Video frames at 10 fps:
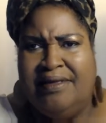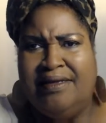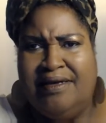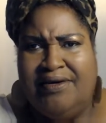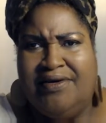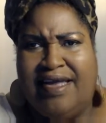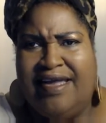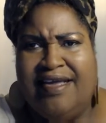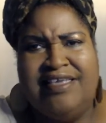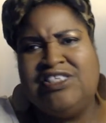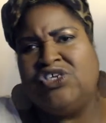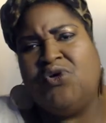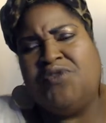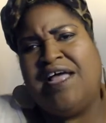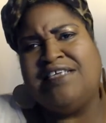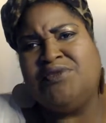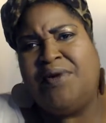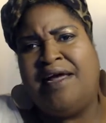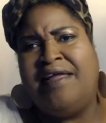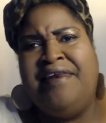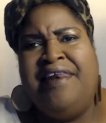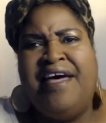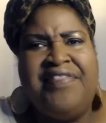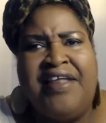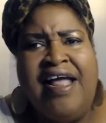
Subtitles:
Okay, so that's why nothing.